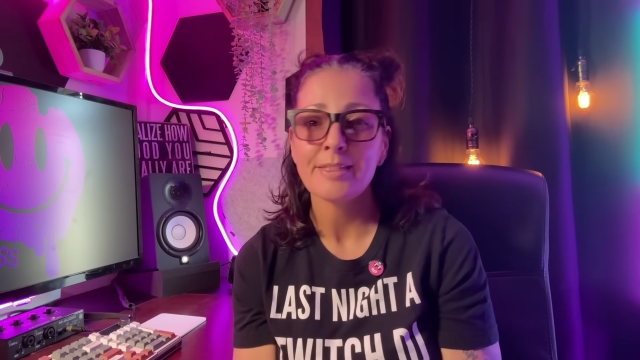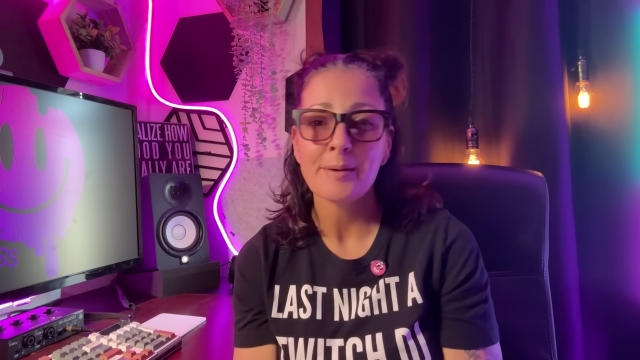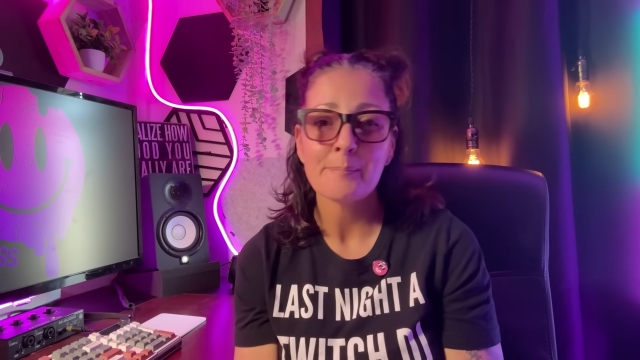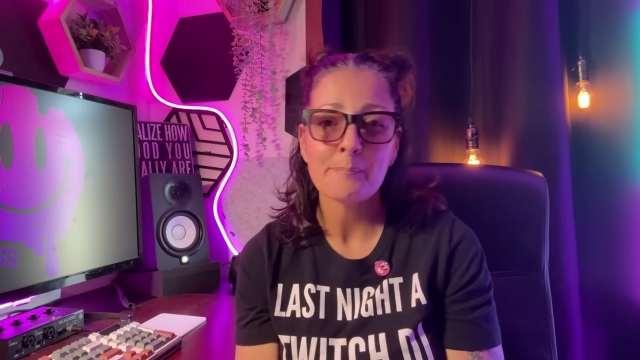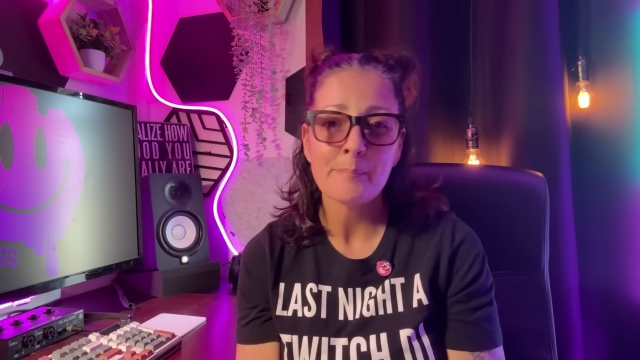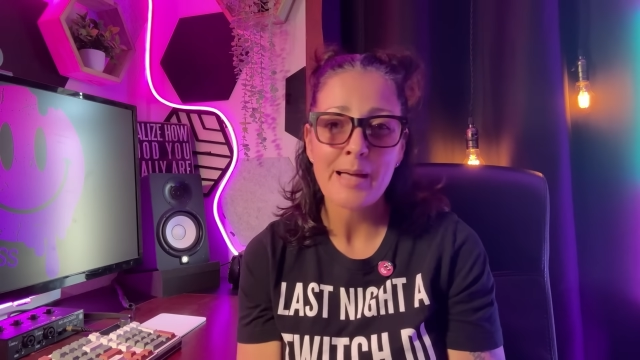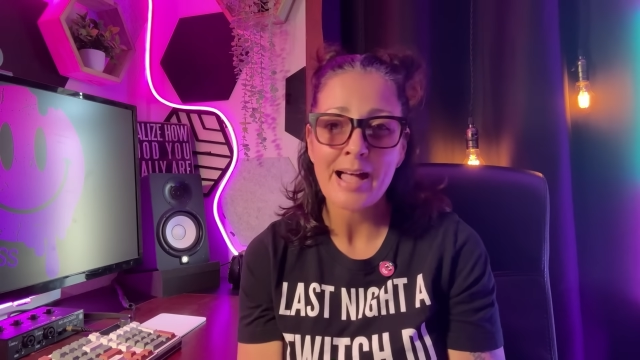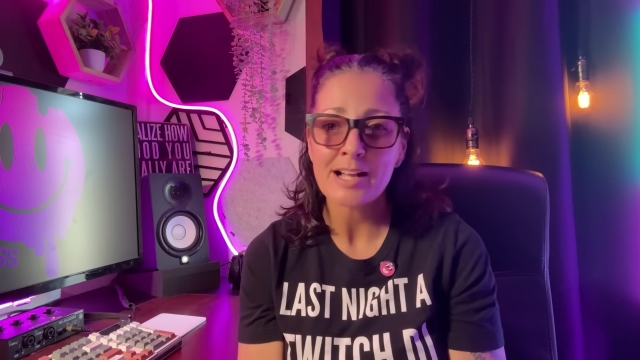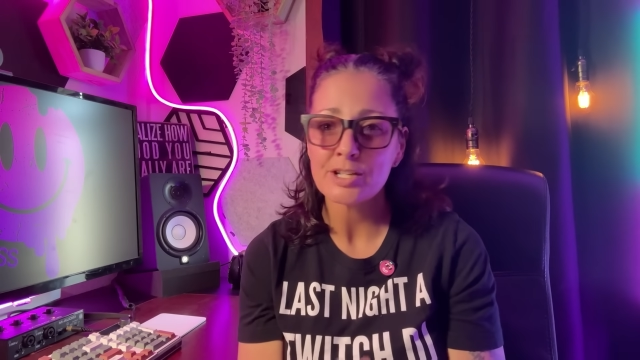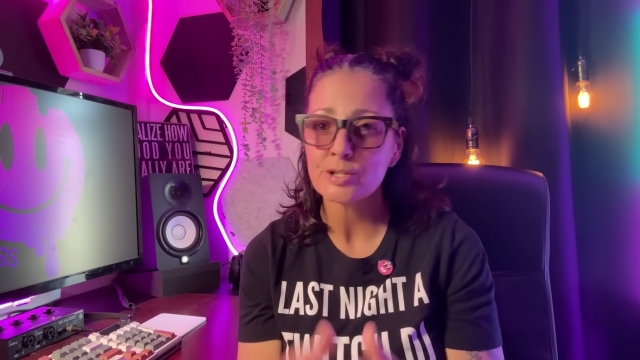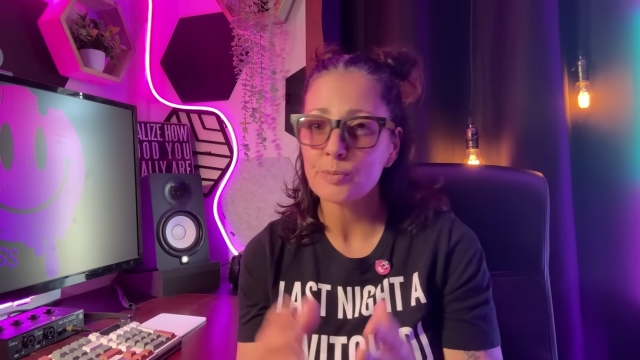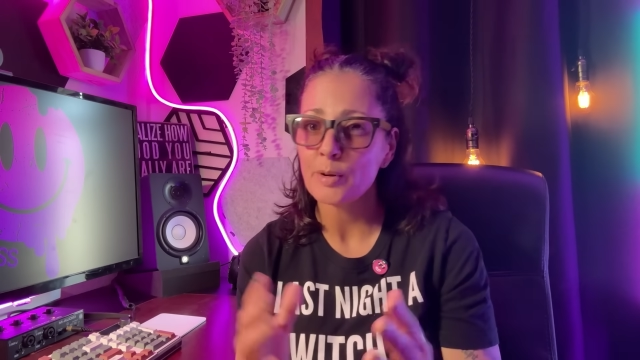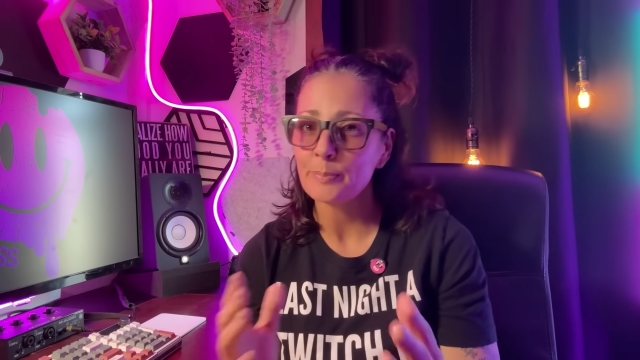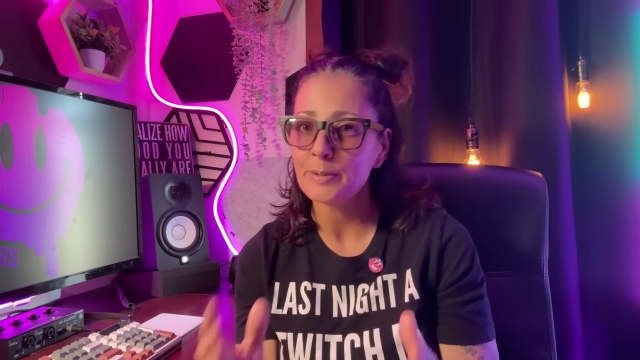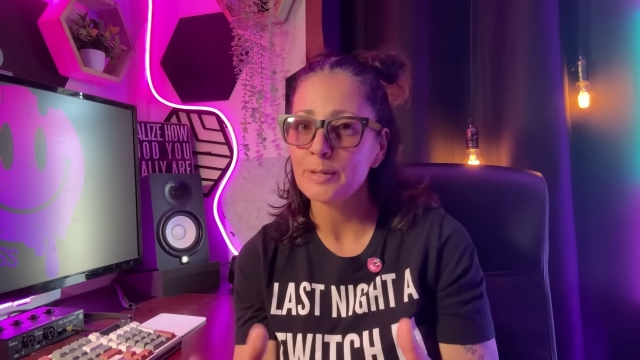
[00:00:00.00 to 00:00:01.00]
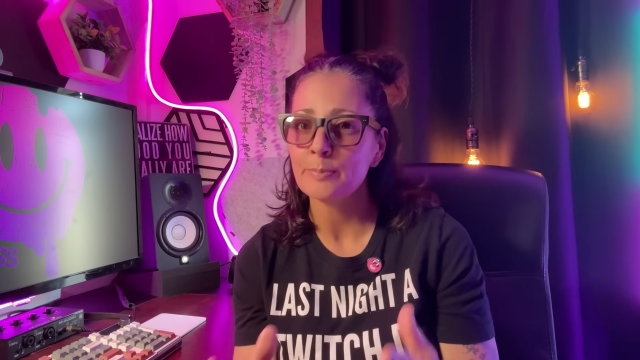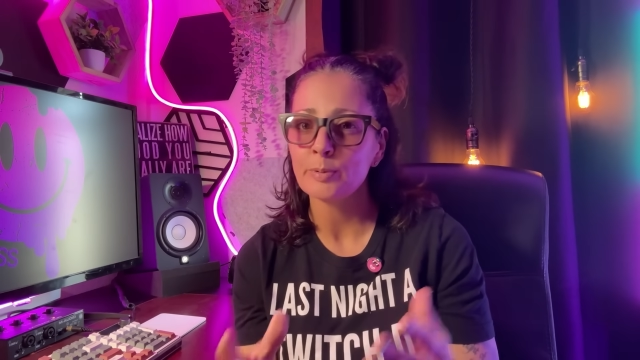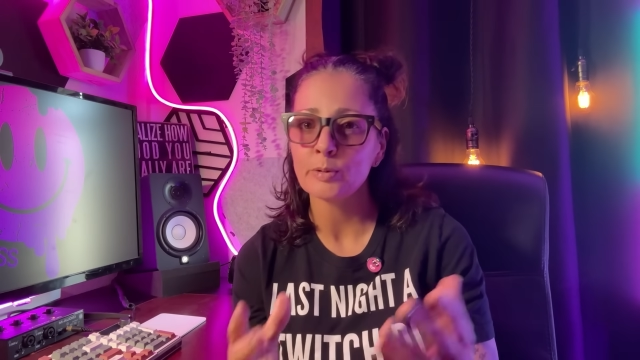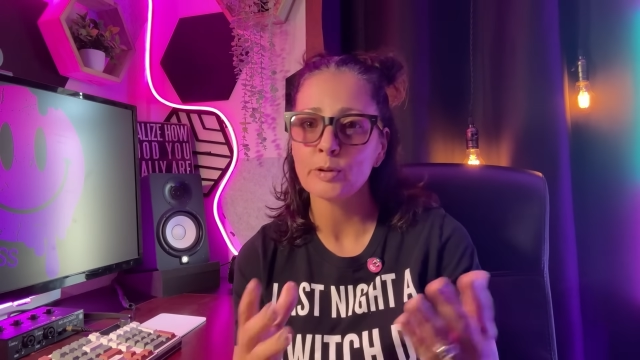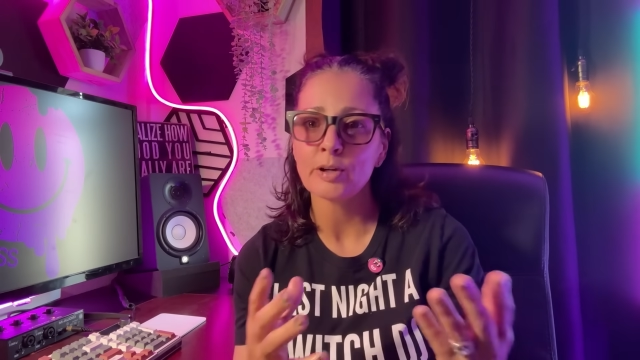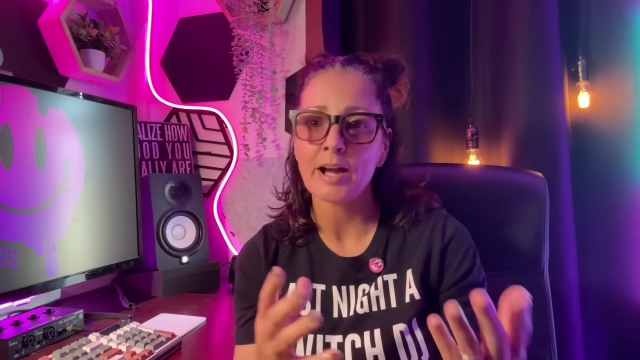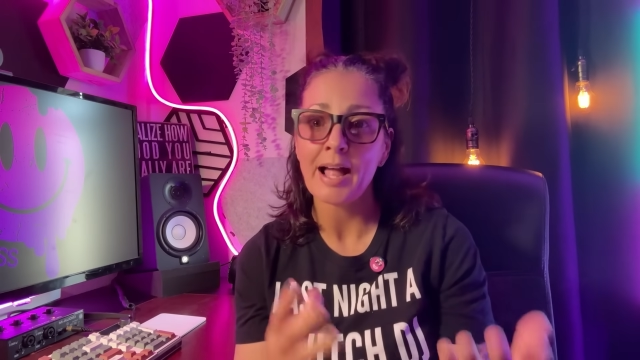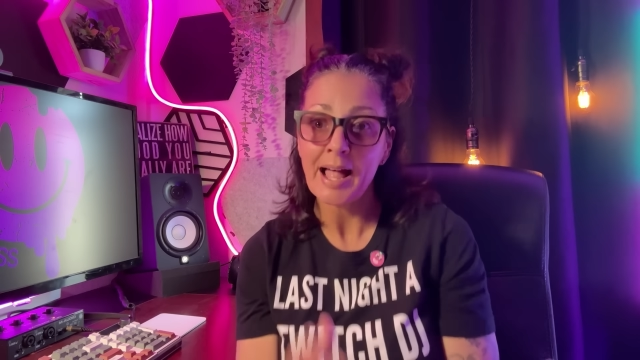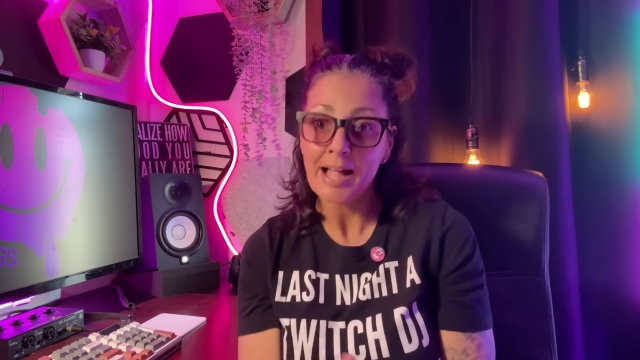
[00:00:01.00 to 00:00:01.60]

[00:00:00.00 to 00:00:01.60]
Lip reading: that match what people are